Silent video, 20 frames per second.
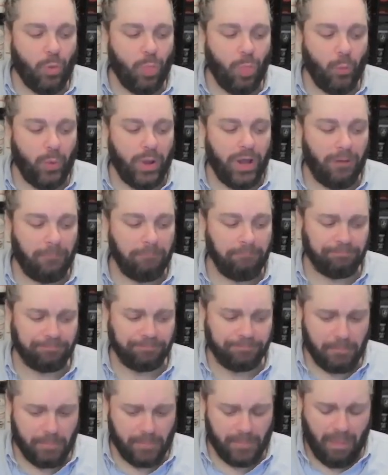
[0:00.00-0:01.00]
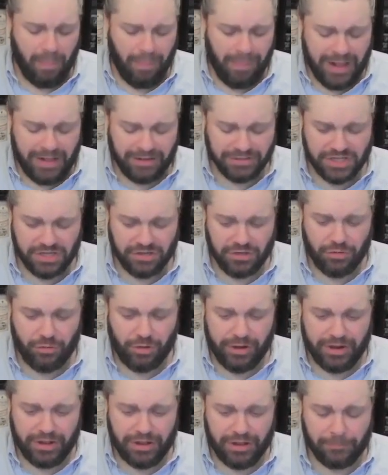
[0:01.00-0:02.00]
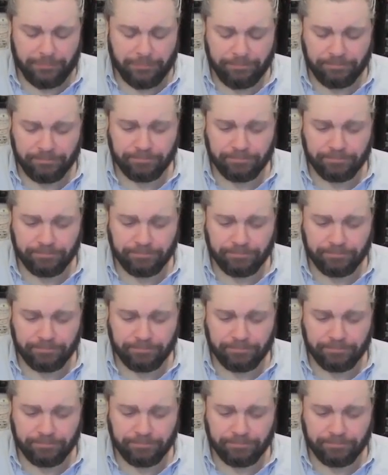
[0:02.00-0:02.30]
Well, I'll tell you right now,